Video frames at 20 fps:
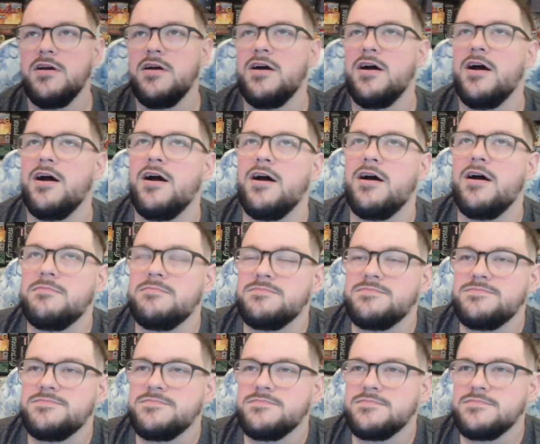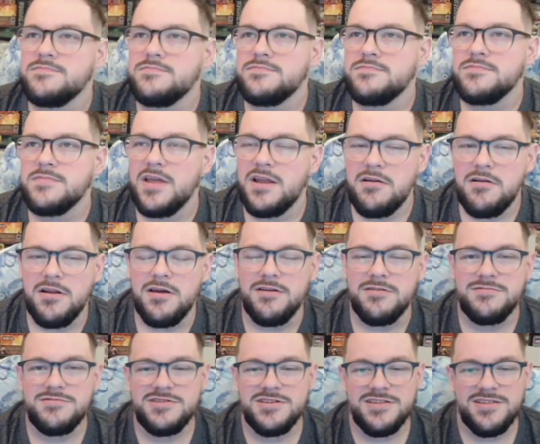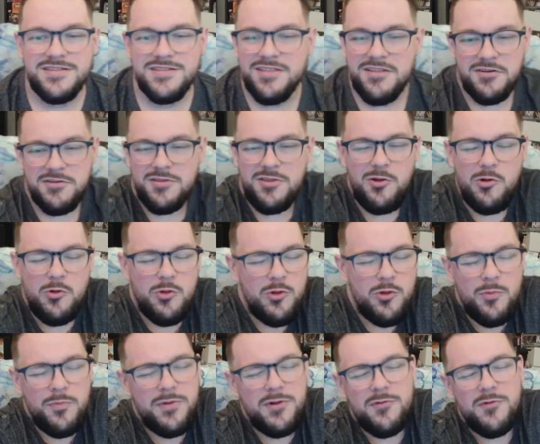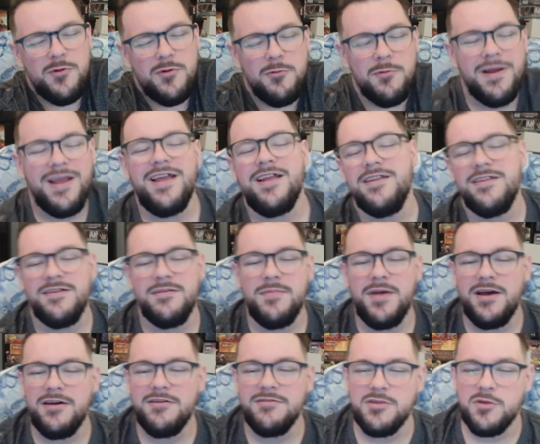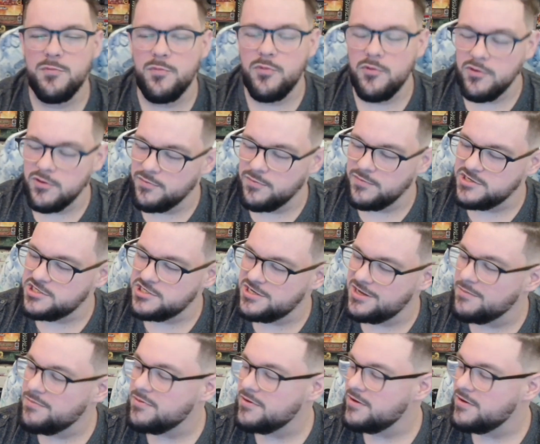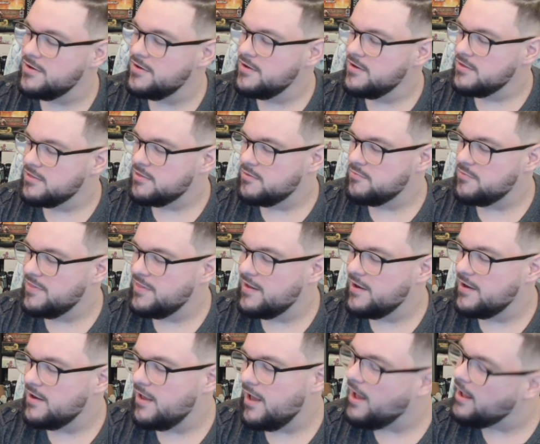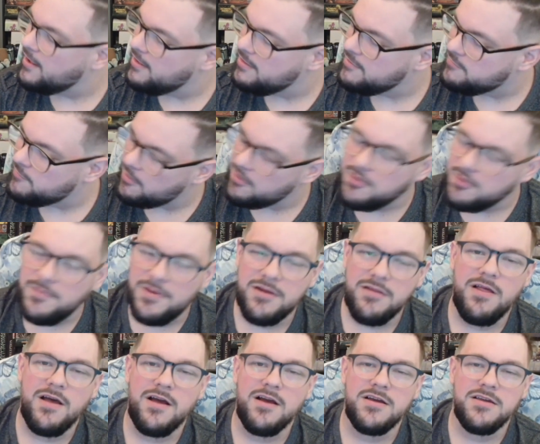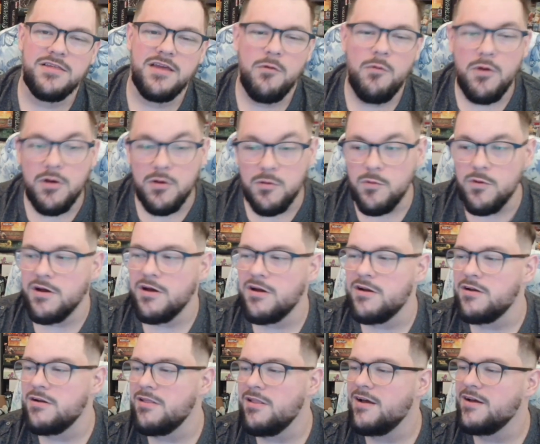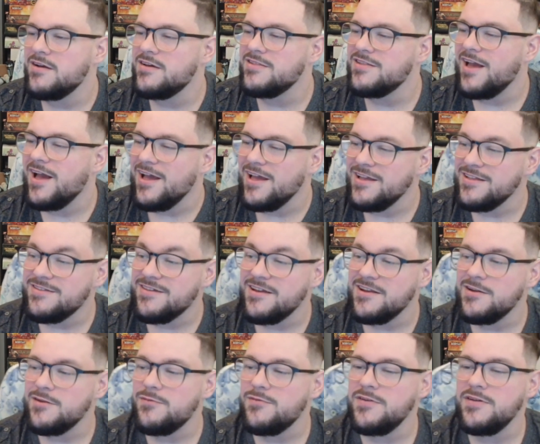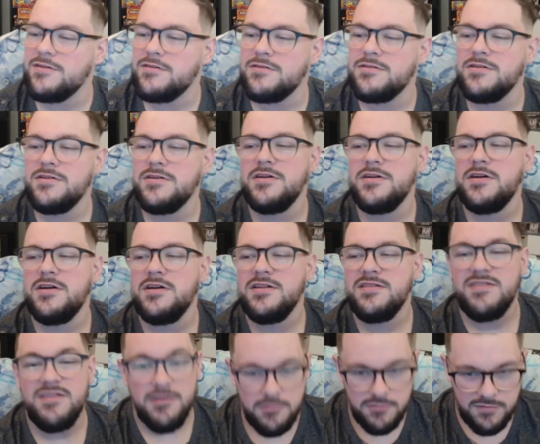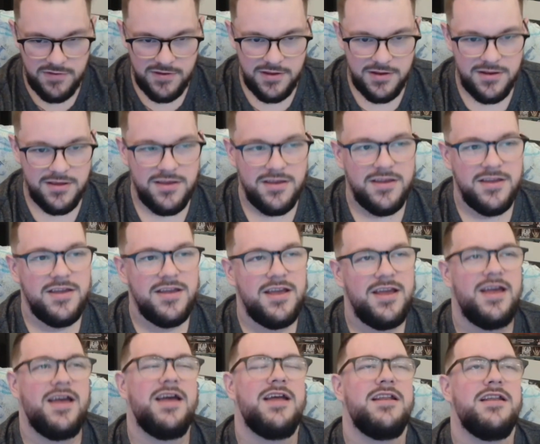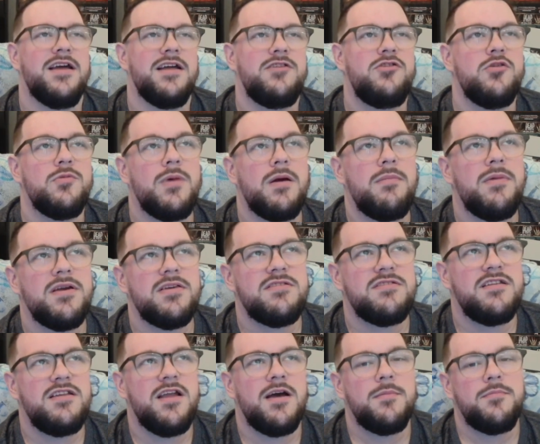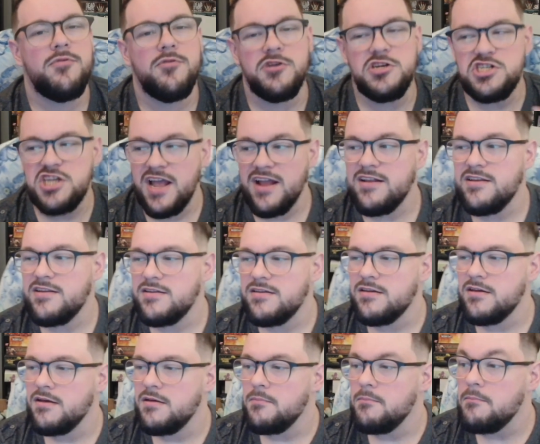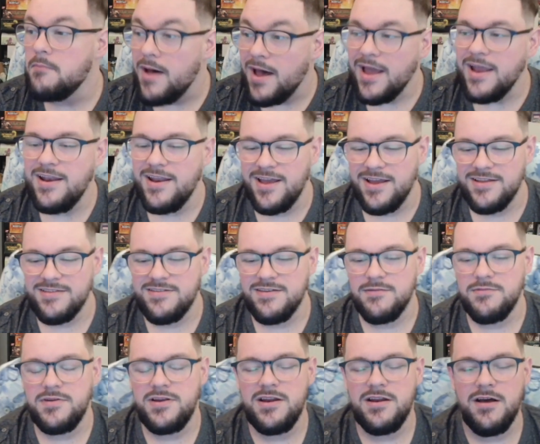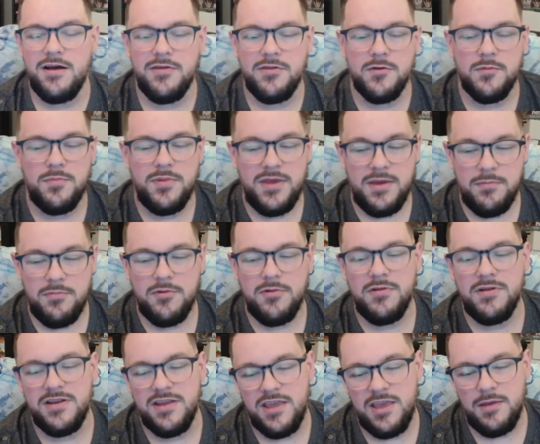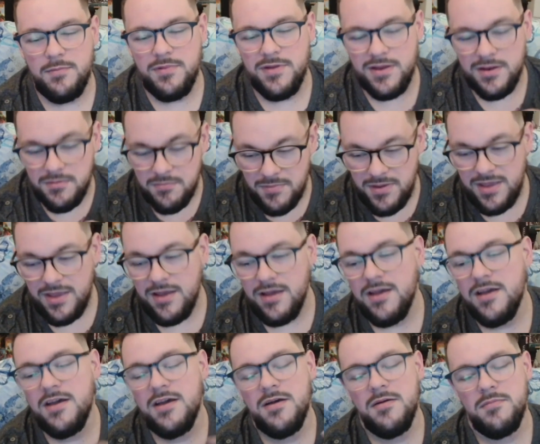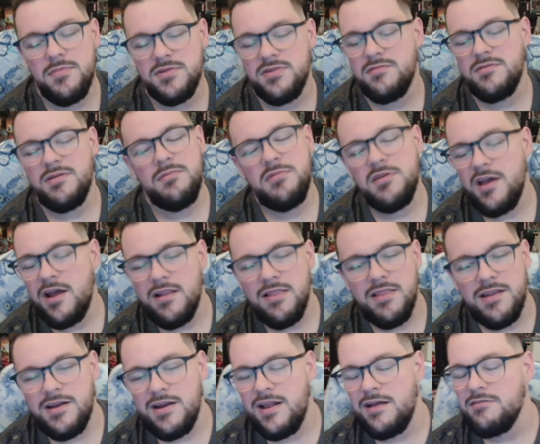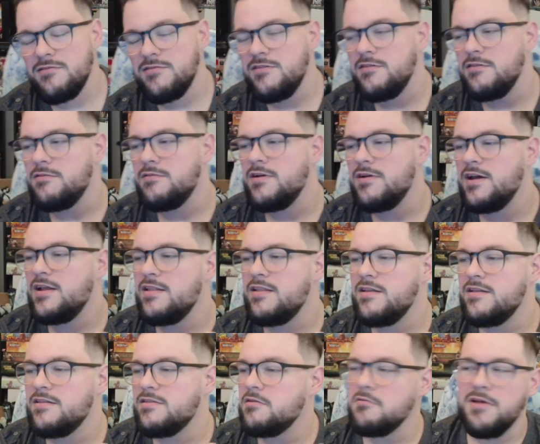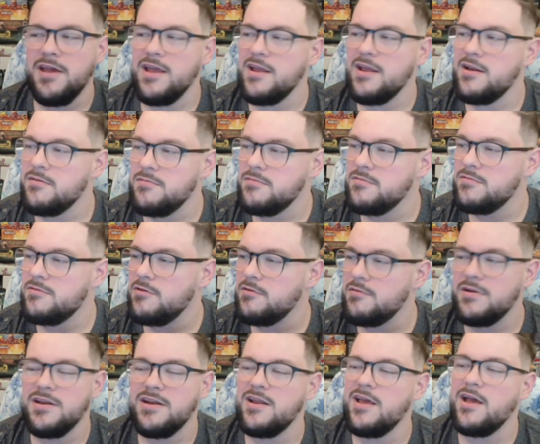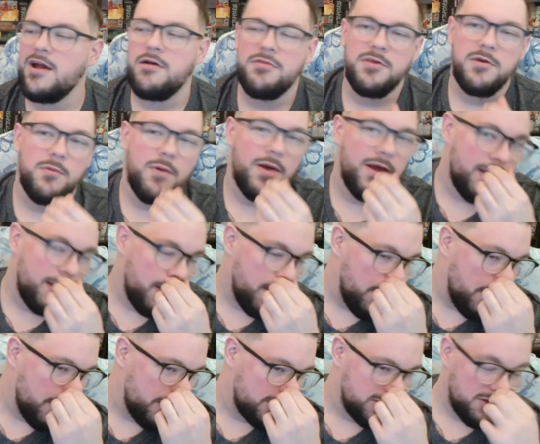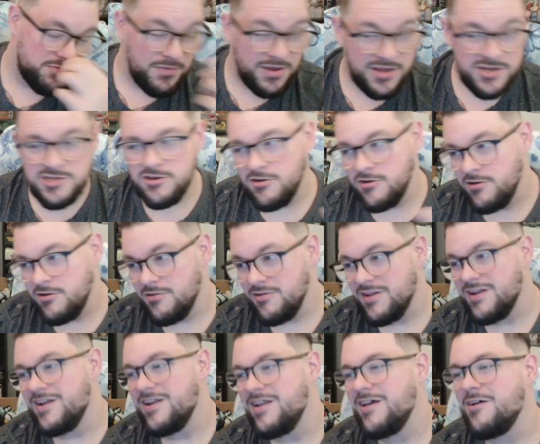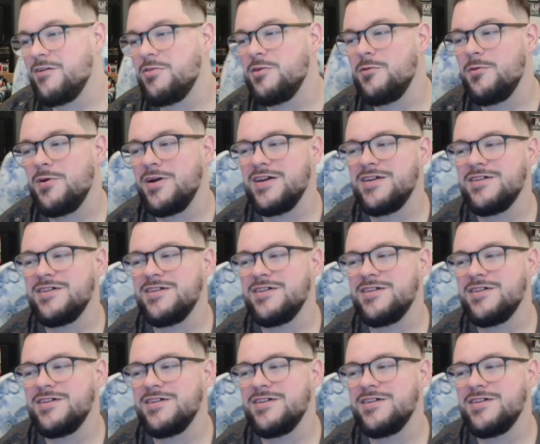I don't know, just a little bit of a rant about sportsmanship, something that I talk about a lot because I want to work on it a lot, because I tend to feel tilted, and I do my best to not project my negativity to other people and keep it in me, but sometimes you got to let it out too, and it's okay to do it in a healthy way. Just make sure you're doing it in a healthy way.